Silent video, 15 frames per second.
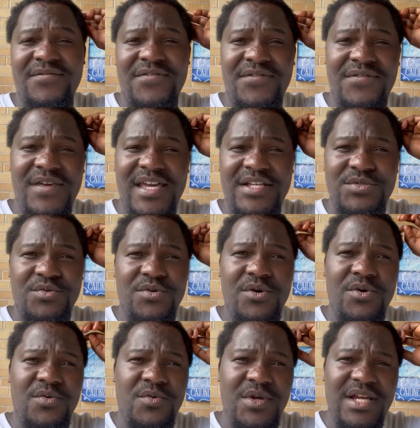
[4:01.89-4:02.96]
things will
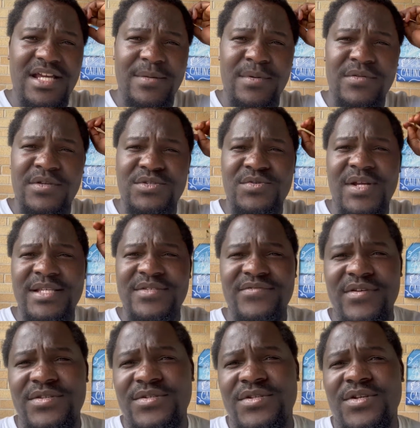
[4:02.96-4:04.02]
go quick about the
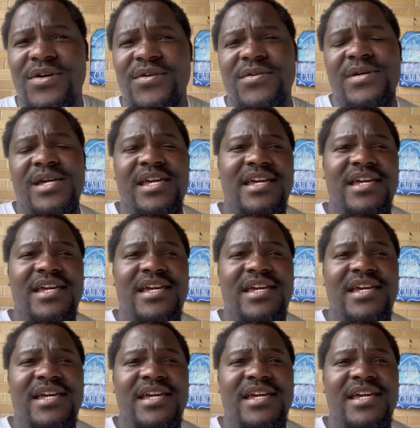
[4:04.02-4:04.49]
transfers, you know.